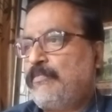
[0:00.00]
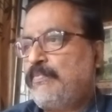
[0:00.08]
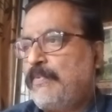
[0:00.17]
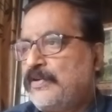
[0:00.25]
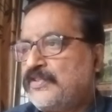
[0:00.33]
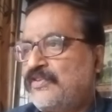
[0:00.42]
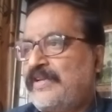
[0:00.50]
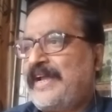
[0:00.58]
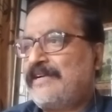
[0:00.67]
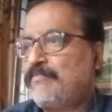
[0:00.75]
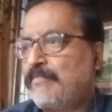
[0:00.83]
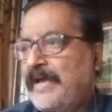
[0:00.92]
most
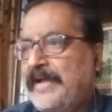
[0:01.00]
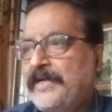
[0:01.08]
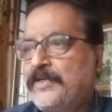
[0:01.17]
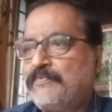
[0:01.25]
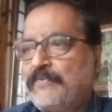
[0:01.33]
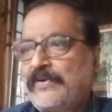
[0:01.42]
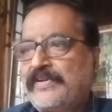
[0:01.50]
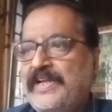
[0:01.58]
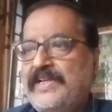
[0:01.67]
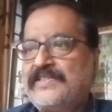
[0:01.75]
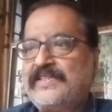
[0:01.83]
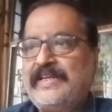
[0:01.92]
admired for
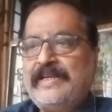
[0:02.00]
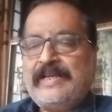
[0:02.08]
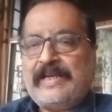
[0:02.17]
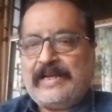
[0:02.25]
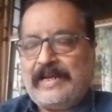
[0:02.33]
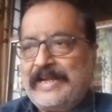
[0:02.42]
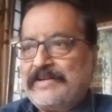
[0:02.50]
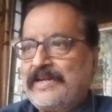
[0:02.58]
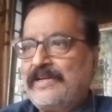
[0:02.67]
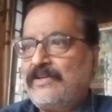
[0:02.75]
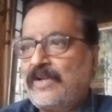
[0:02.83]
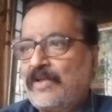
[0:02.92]
his
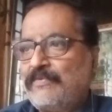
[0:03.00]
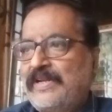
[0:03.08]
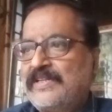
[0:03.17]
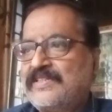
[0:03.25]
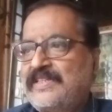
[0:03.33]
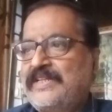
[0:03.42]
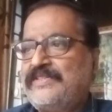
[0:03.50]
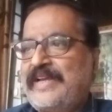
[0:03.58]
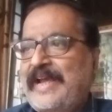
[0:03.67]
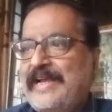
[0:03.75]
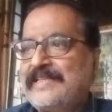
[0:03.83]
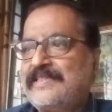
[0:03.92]
later novels such
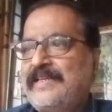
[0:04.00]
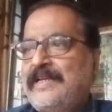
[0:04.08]
as